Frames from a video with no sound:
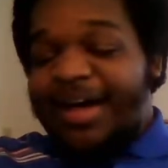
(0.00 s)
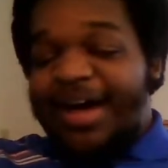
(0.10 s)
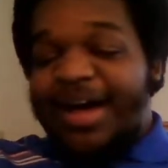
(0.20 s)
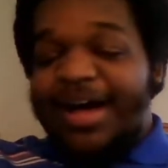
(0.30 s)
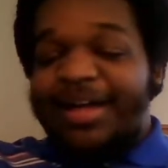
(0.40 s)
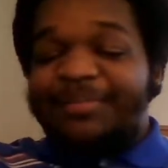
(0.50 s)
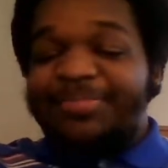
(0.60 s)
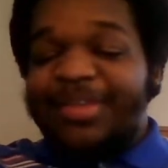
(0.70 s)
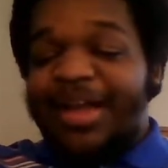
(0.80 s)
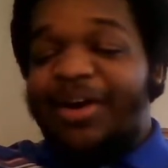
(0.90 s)

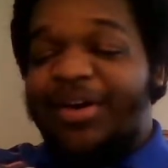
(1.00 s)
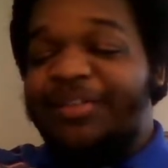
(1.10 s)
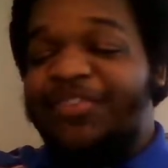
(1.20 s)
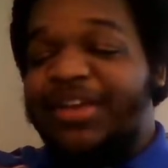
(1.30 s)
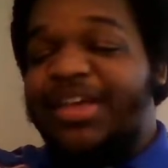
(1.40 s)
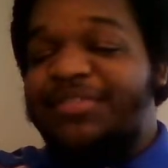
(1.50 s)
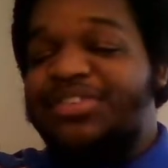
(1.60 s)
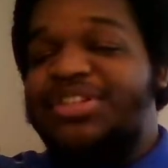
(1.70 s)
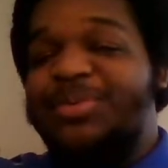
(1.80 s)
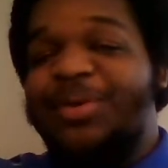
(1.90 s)
how
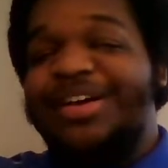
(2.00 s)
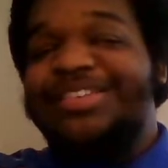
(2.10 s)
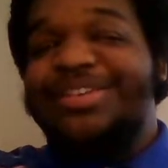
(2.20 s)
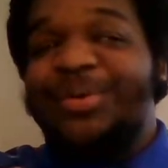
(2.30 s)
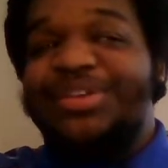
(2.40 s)
unforgiving she was, she